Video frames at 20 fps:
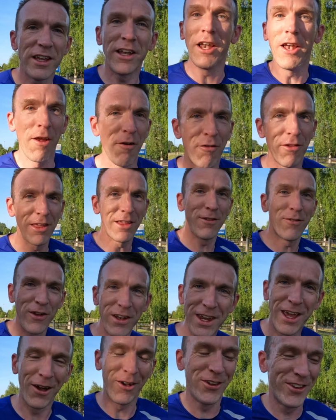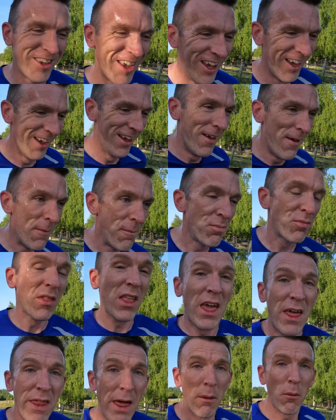seen enough of these videos
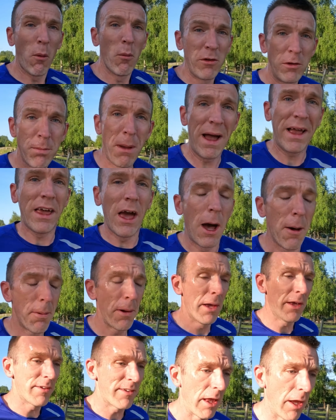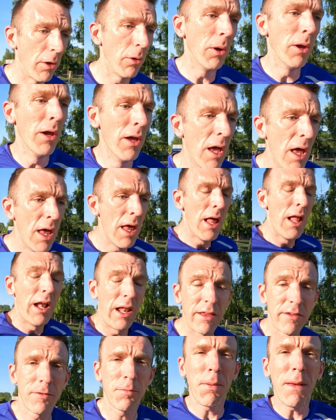that one was back up. So
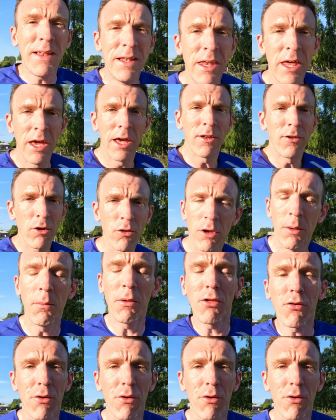let's spin and do number